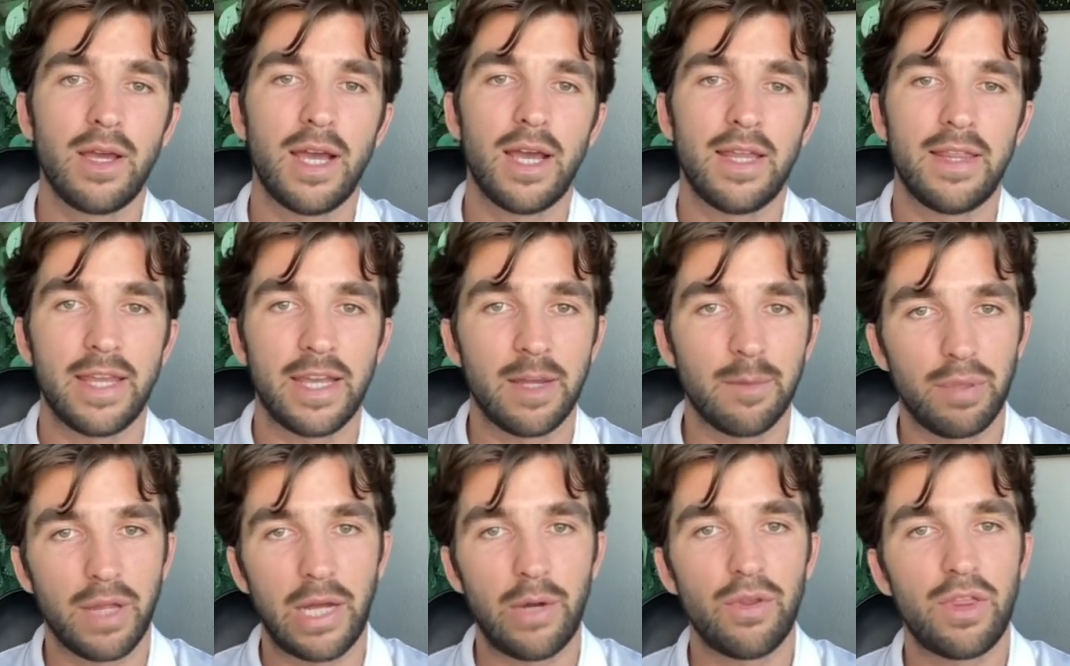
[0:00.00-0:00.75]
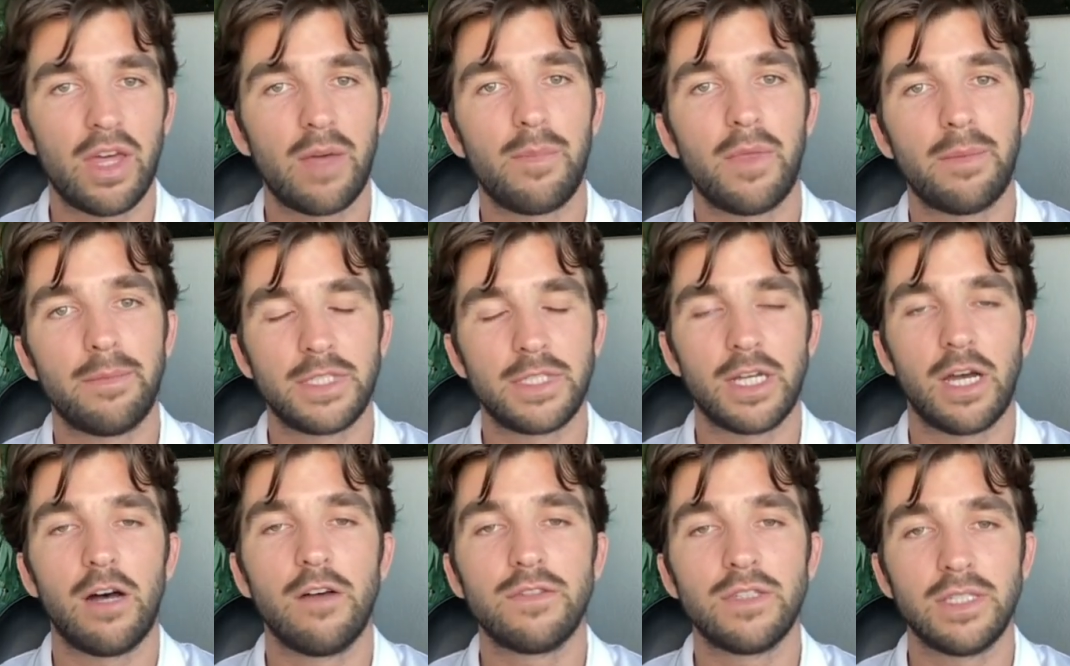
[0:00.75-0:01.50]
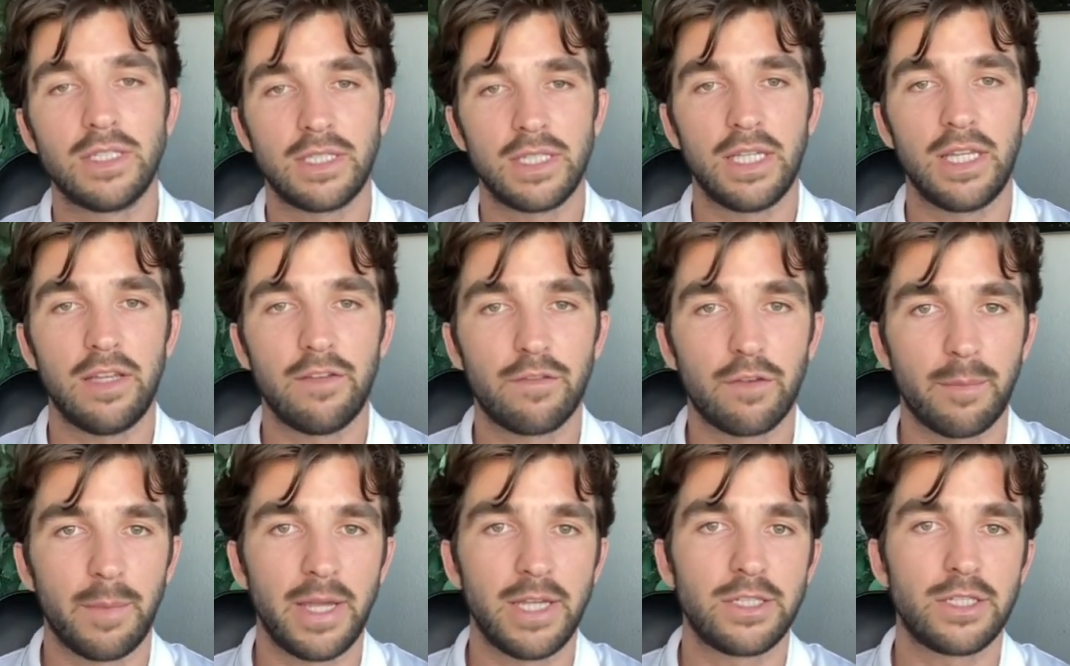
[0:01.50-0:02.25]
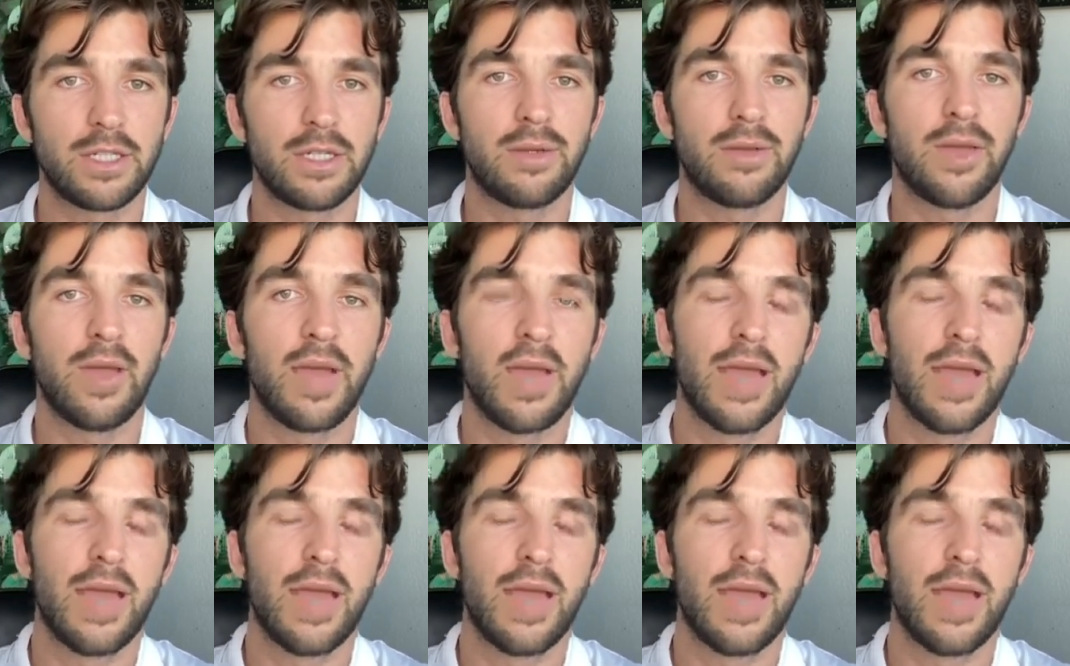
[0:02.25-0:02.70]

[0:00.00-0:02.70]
and they can play with them themselves and see the information.